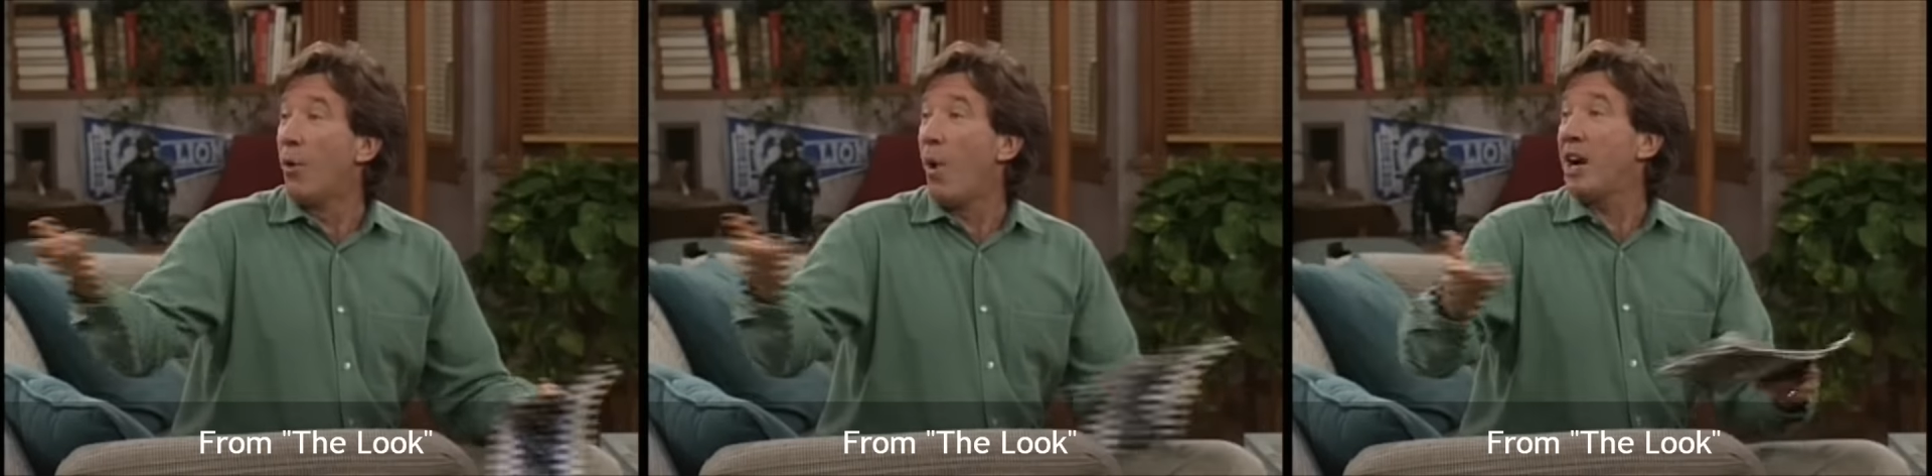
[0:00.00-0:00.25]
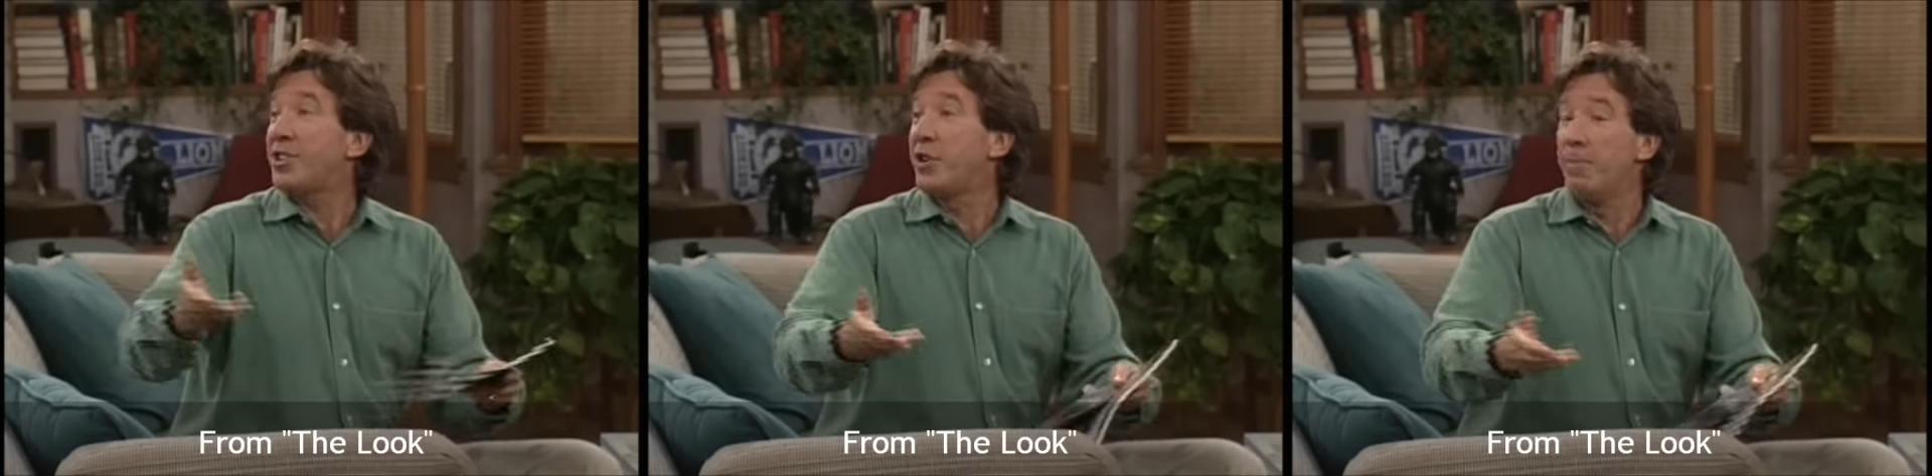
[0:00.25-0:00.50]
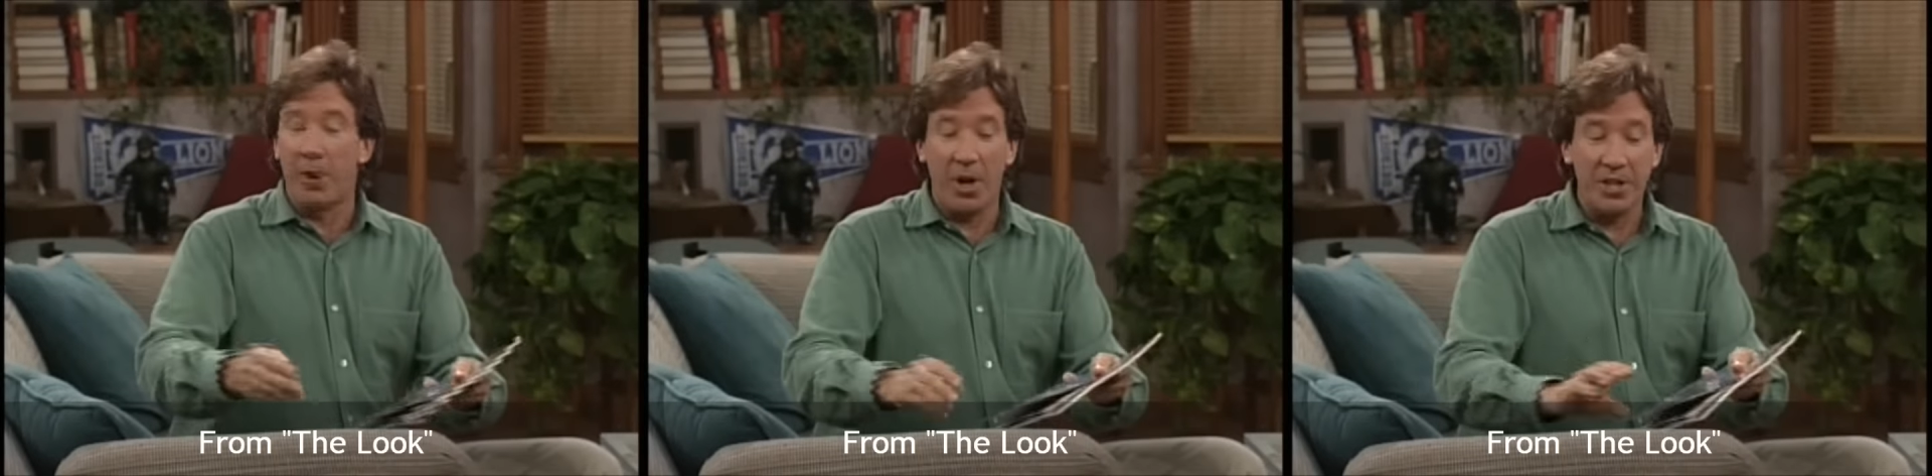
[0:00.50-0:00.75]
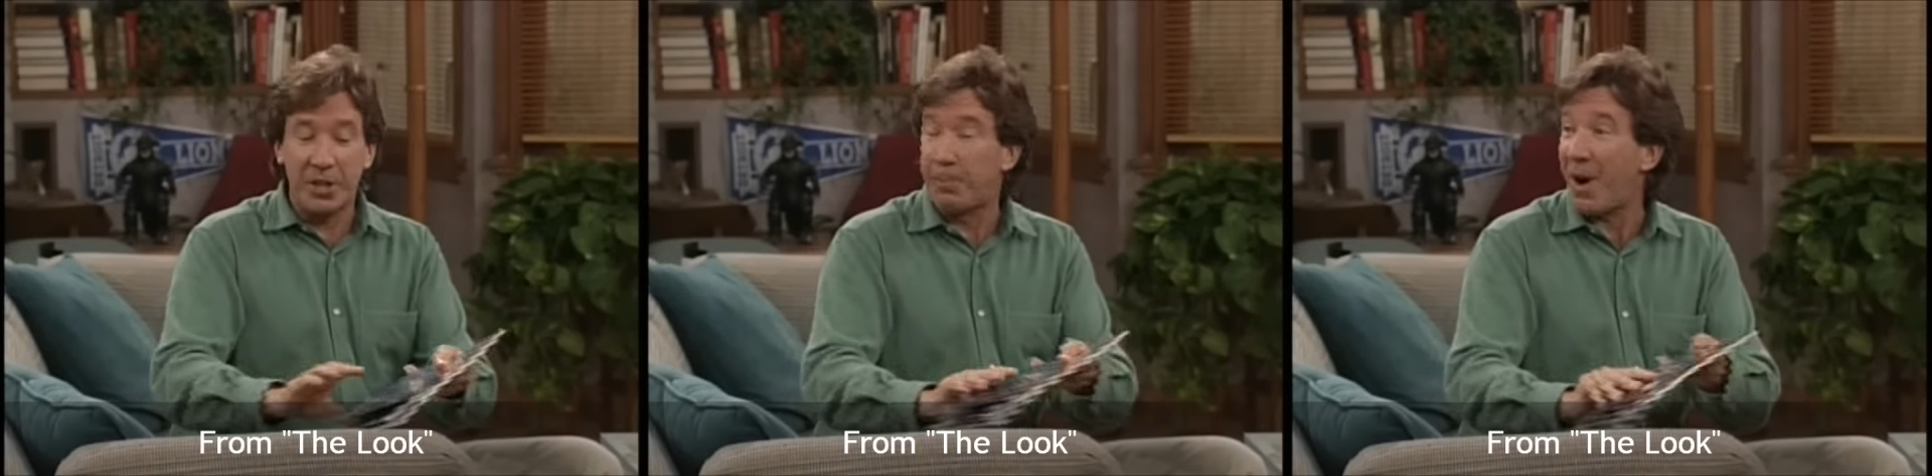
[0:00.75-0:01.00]
and the Washington
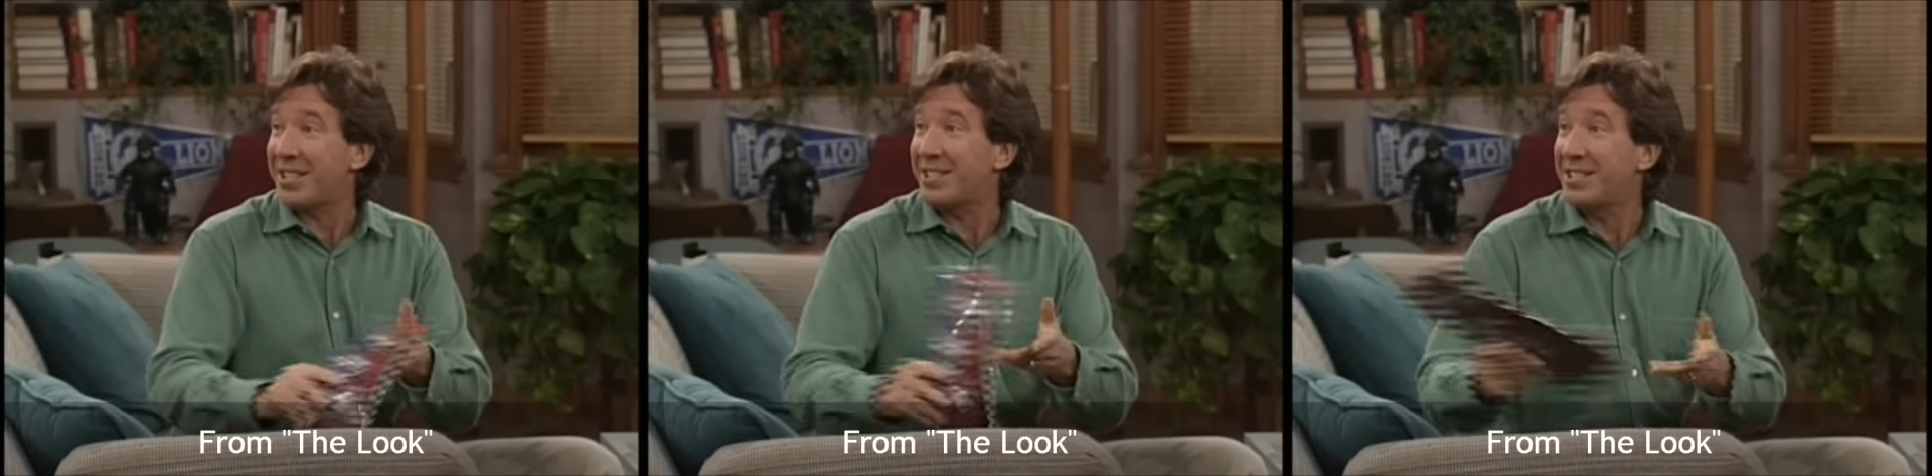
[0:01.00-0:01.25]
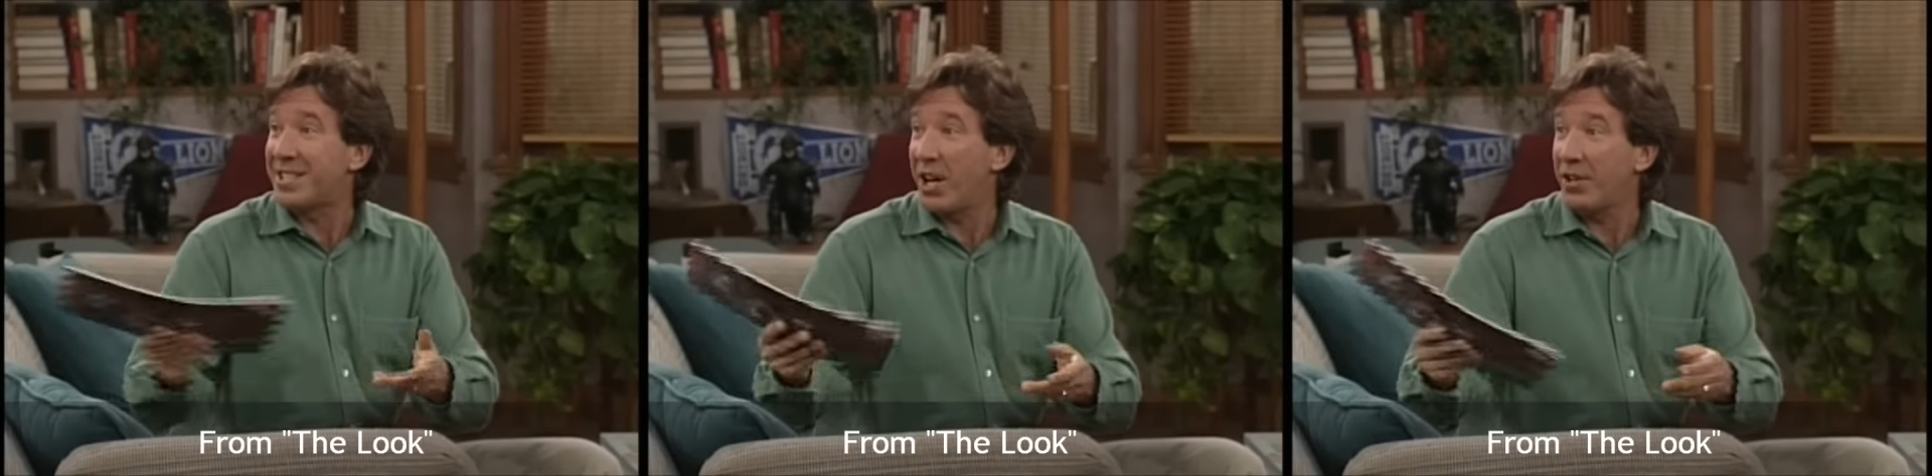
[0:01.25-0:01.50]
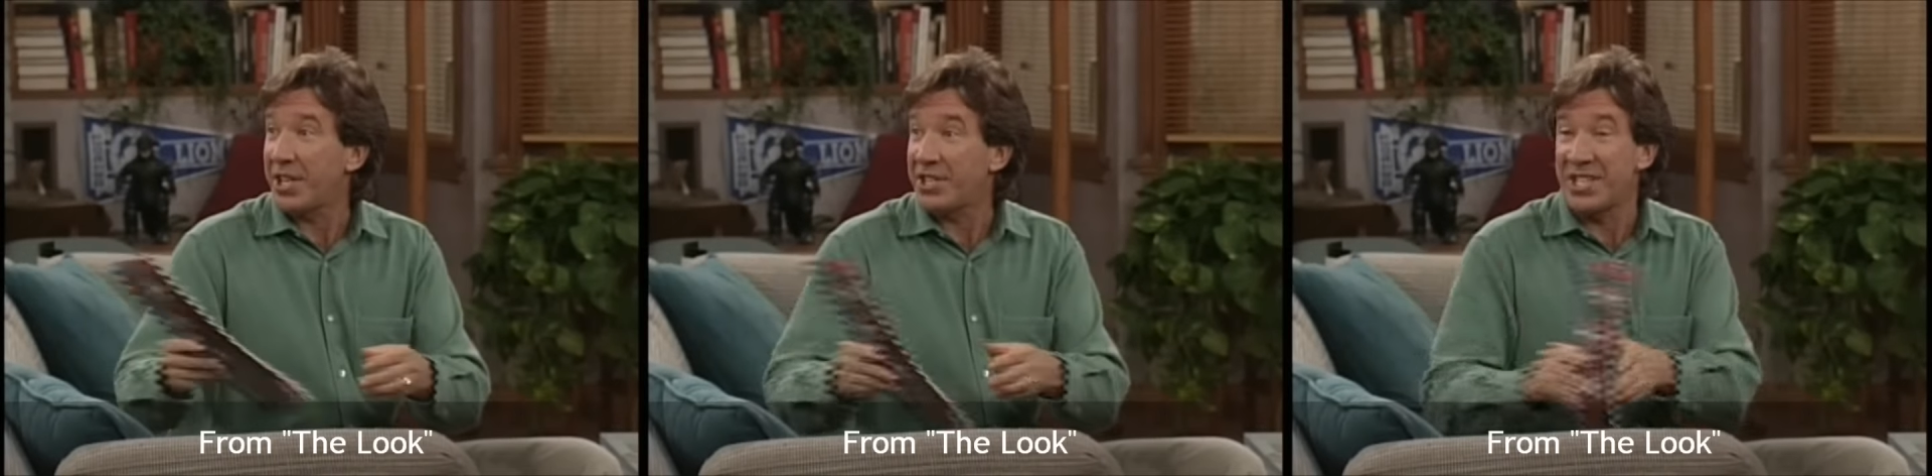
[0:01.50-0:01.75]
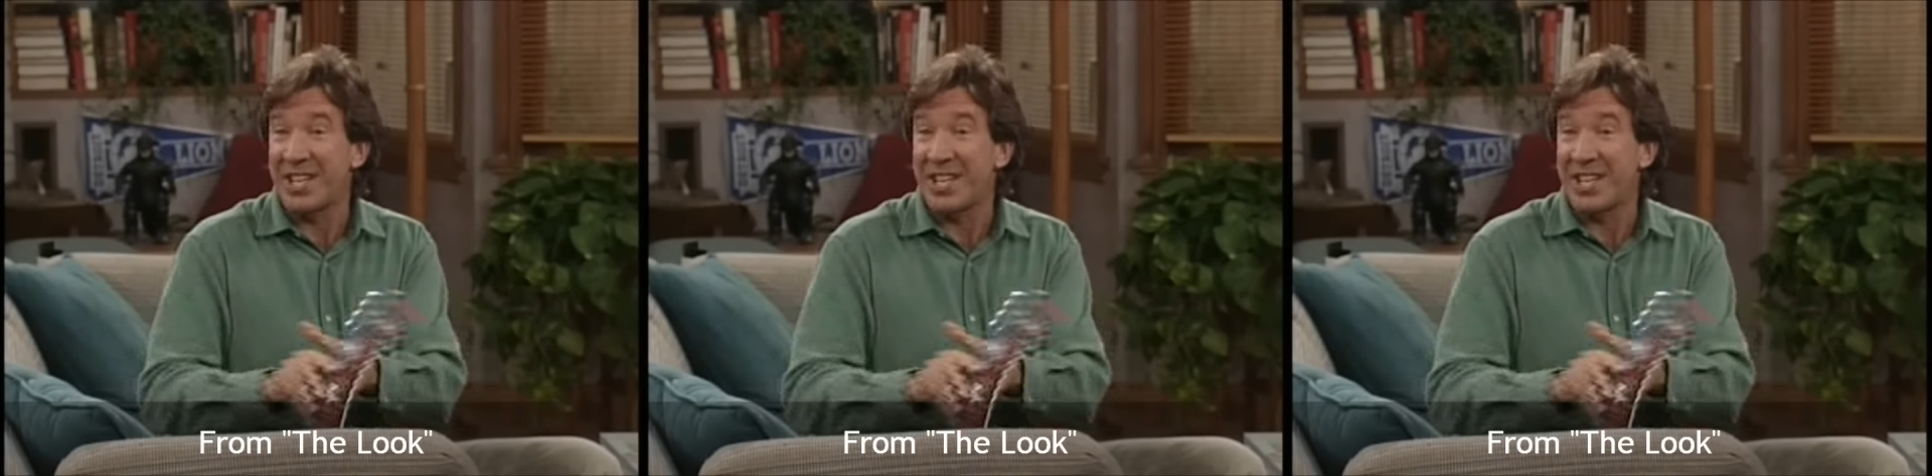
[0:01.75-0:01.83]
Bullets, the Boston Celtics,